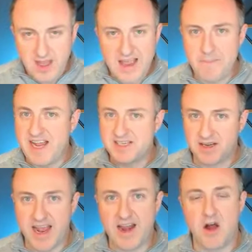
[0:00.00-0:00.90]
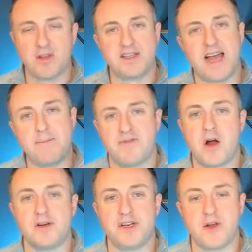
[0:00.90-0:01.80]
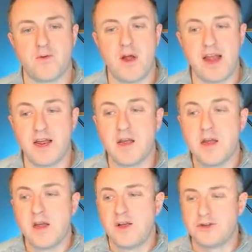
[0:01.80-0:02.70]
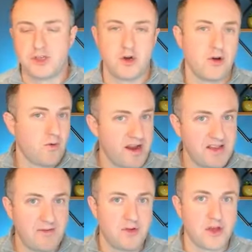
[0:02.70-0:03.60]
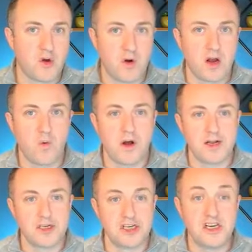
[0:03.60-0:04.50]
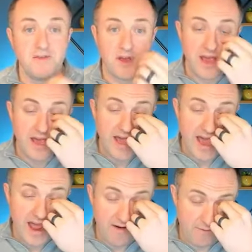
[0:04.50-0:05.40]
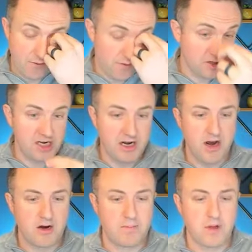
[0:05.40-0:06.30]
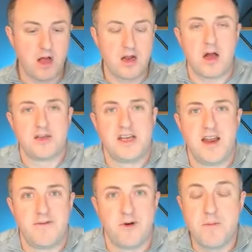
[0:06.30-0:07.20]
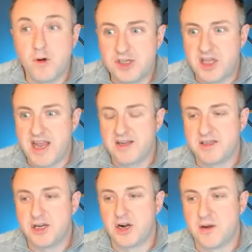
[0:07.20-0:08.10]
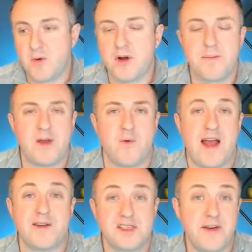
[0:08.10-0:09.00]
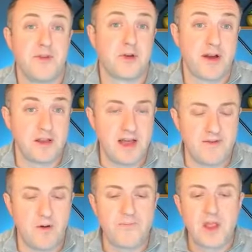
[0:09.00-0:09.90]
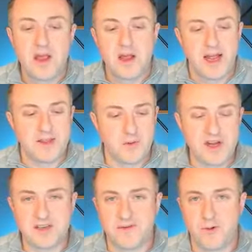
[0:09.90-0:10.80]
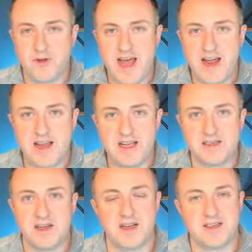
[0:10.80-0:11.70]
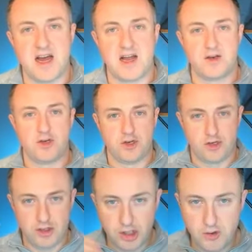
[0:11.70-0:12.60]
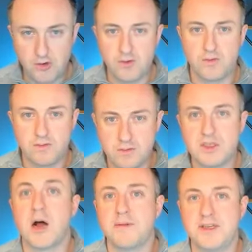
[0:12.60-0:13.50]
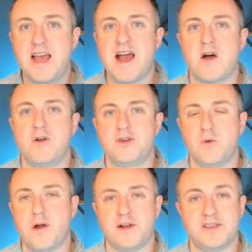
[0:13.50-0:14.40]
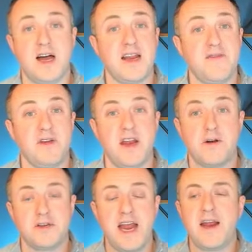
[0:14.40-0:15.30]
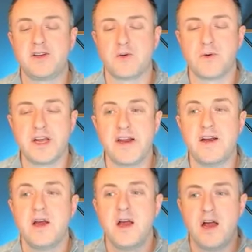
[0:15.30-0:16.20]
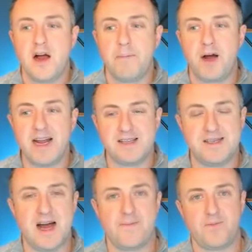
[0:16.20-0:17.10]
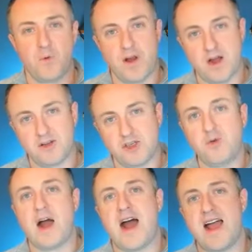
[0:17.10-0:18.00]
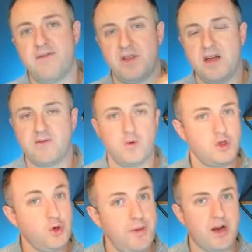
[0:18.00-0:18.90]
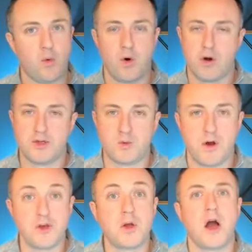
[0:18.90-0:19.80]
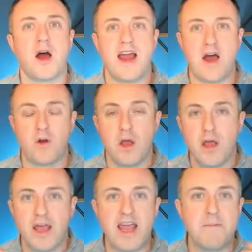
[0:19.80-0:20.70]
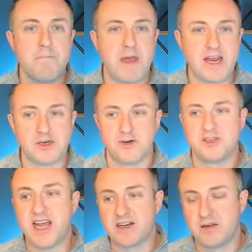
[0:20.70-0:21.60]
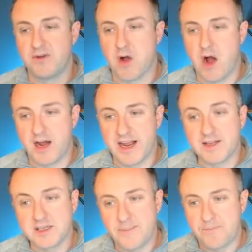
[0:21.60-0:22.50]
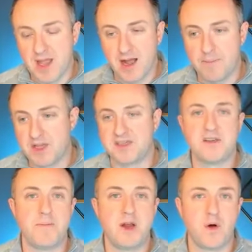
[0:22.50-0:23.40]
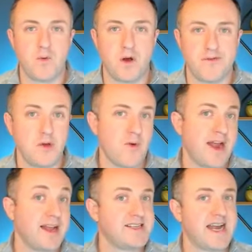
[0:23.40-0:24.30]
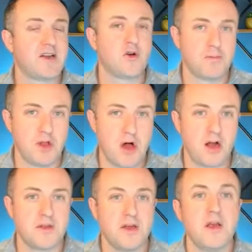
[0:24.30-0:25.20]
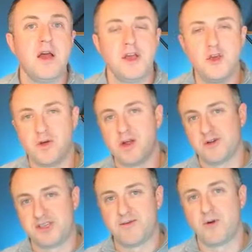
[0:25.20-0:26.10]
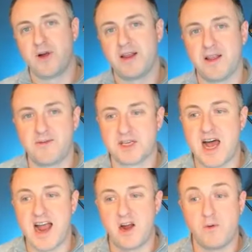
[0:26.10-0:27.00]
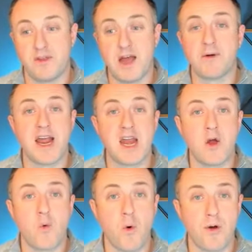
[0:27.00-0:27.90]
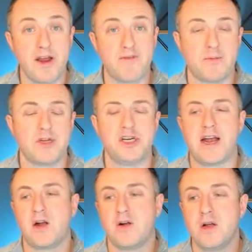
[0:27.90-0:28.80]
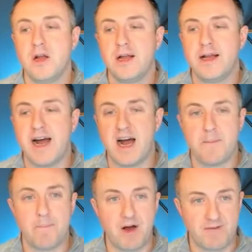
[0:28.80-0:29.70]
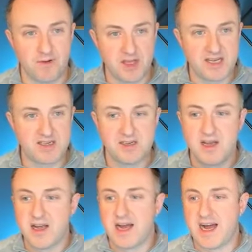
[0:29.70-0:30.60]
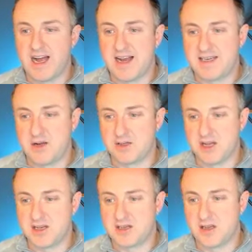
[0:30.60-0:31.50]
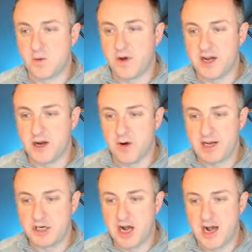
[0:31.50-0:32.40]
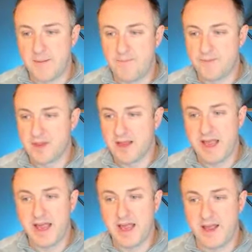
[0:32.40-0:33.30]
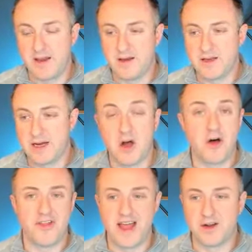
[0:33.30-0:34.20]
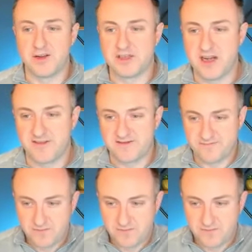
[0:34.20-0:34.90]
And based, again, on the type of content you're writing, there's a certain grade level that you're going to want to achieve. And for generic blog content and for most things, you're going to want to be around a 7th grade level. And the reason for that is that it's not too dumbed down to where it's not even entertaining to read, but it's not written on too high of a level, too big of words where you cut out a major sect of your audience. This is a big one where if you're writing a technical blog that you can go several grade levels higher without getting a warning from the checker. But for this, it tells us that we did a great job and all that good stuff.